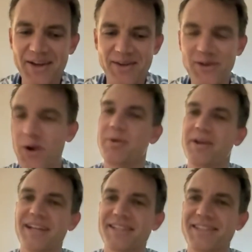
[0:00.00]
nobody
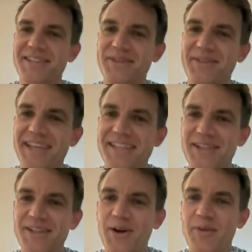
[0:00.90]
gets to do this,
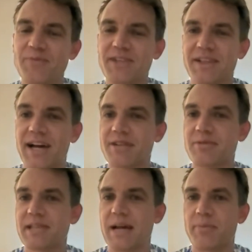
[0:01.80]
Deluxe
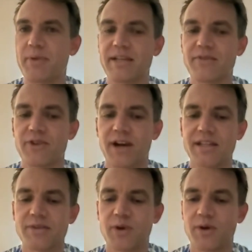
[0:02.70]
was that place for
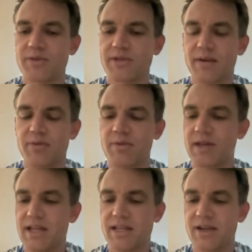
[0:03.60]
us where it was like we would
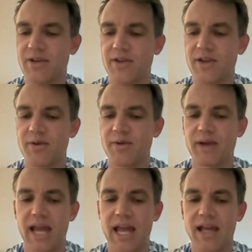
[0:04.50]
eat dinner there, we would
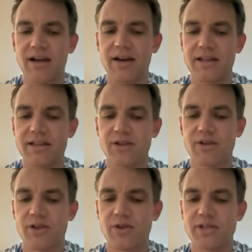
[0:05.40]
hang until
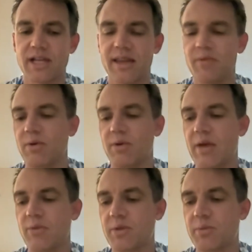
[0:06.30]
closing, and then we would
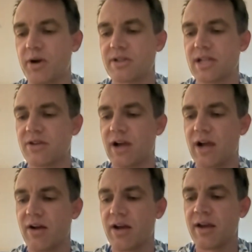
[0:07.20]
hang with the bartender
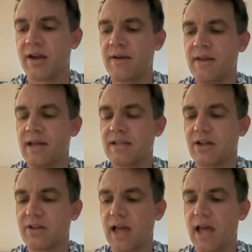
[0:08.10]
Aaron
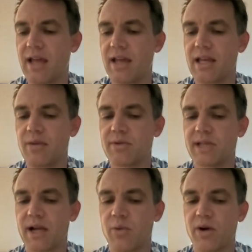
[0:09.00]
till late, and he was
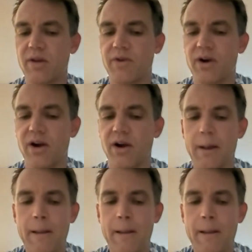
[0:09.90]
like one of our